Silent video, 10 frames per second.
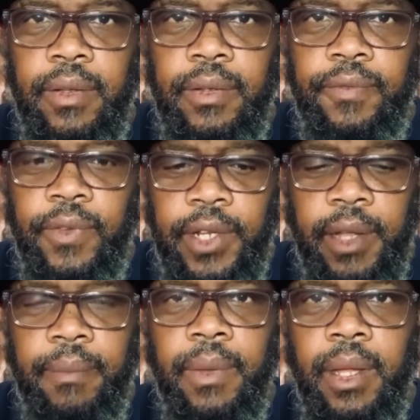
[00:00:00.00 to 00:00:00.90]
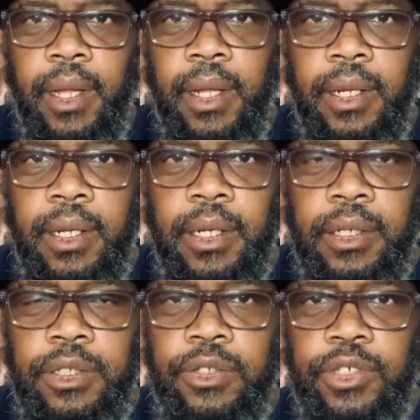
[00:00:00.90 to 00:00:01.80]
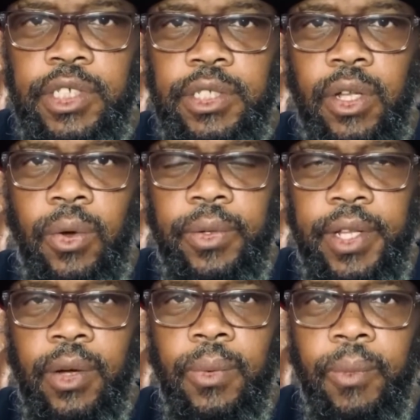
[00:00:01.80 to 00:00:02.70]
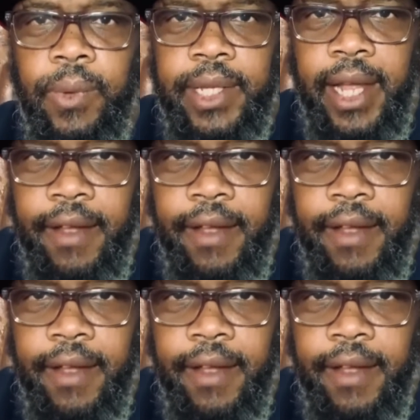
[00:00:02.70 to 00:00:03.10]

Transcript: for them to just go deal with what they have